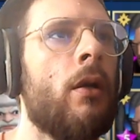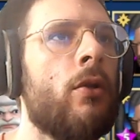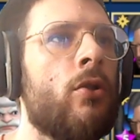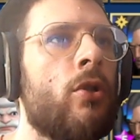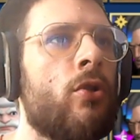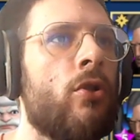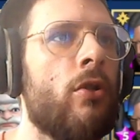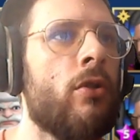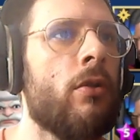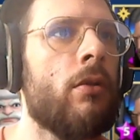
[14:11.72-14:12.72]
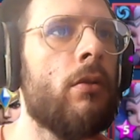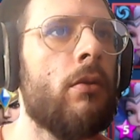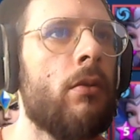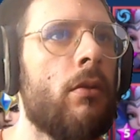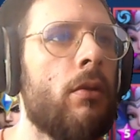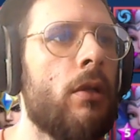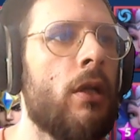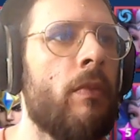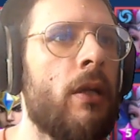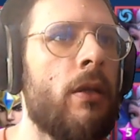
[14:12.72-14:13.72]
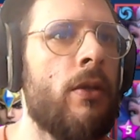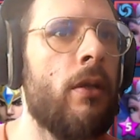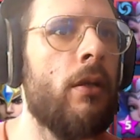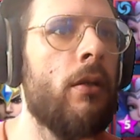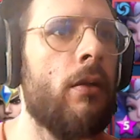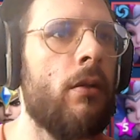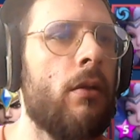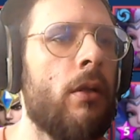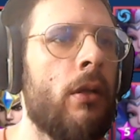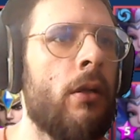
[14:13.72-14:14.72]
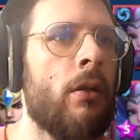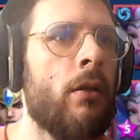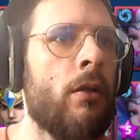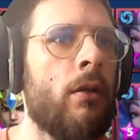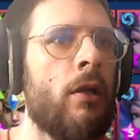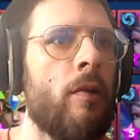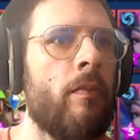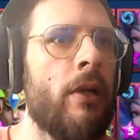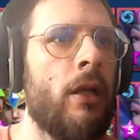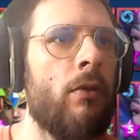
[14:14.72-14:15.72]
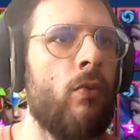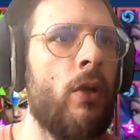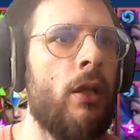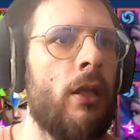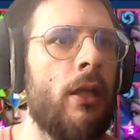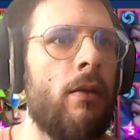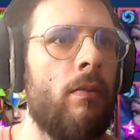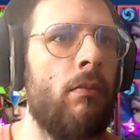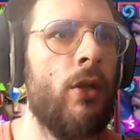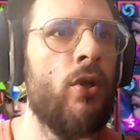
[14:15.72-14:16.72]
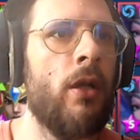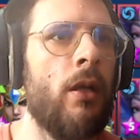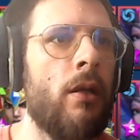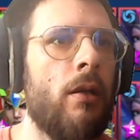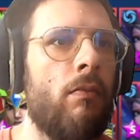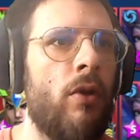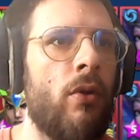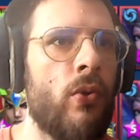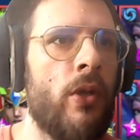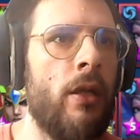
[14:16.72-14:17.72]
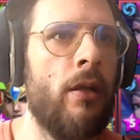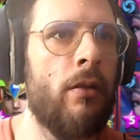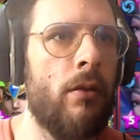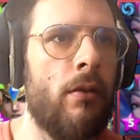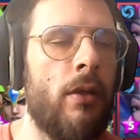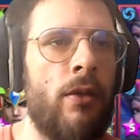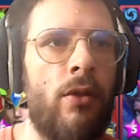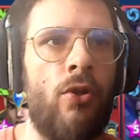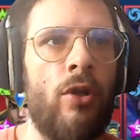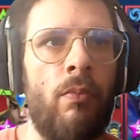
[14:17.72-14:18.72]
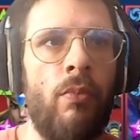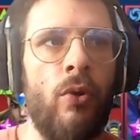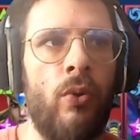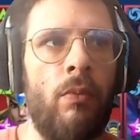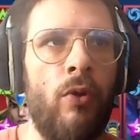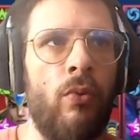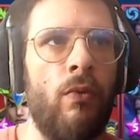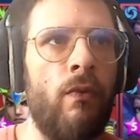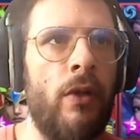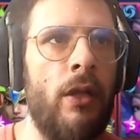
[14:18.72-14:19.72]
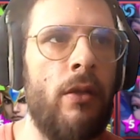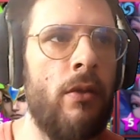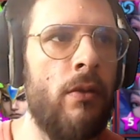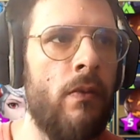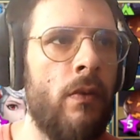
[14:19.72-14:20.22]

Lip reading: She's just amazing combined with BJ because they're essentially both immune to freeze.